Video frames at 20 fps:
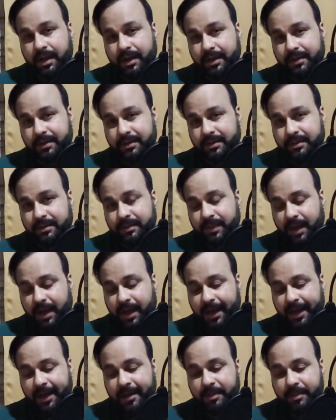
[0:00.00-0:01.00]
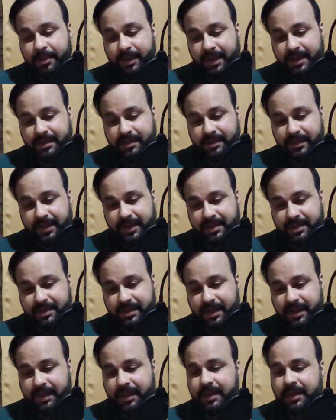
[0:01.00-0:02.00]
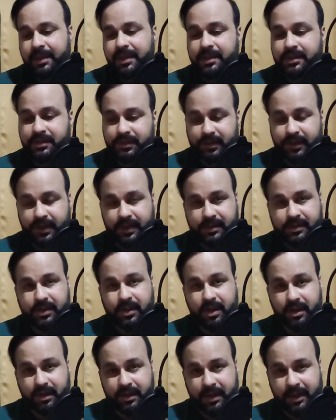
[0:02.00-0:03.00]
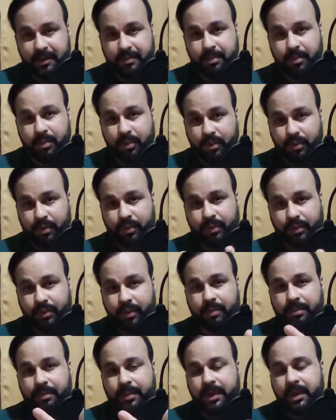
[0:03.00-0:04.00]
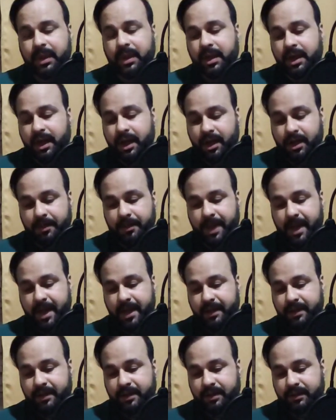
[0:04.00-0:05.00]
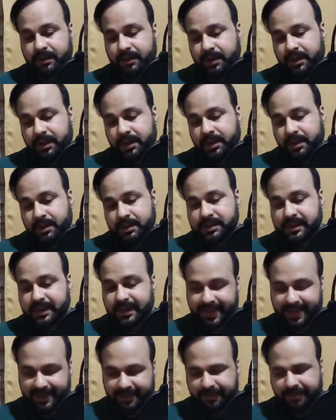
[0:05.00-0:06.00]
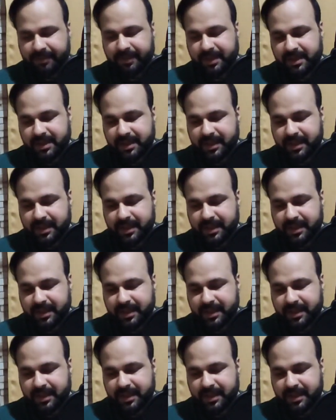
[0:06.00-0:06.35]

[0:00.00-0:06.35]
higher price range thing. So it has got that monochrome background. Still, I feel that